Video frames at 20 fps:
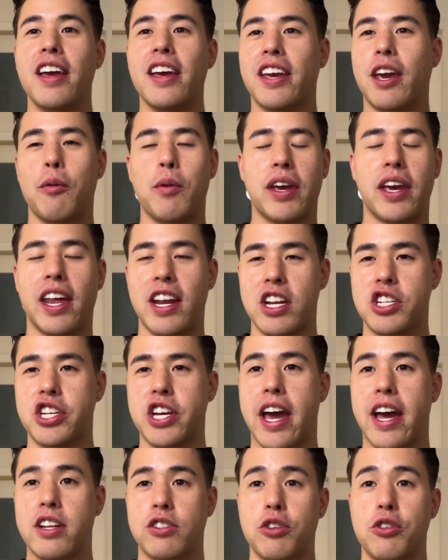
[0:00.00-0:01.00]
Can we get a
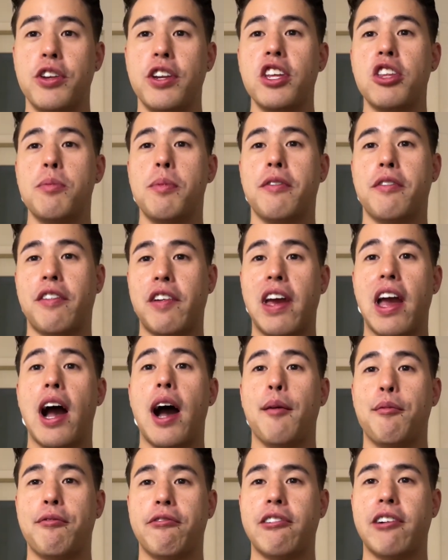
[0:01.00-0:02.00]
chat? So you need to be very
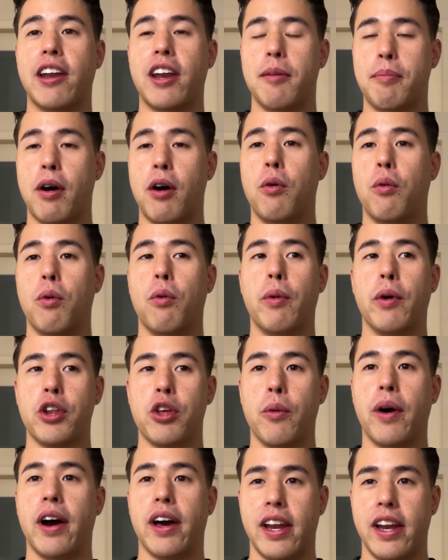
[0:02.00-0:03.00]
upfront about what
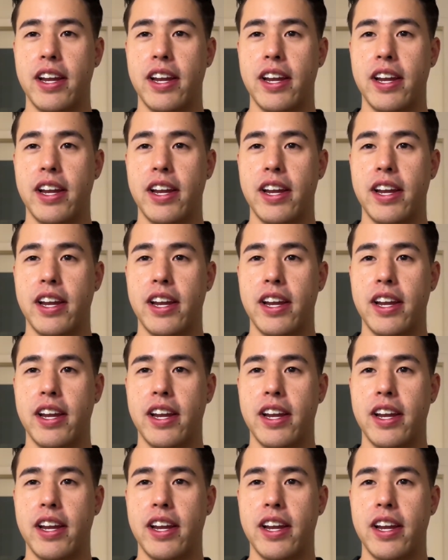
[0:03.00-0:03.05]
you are.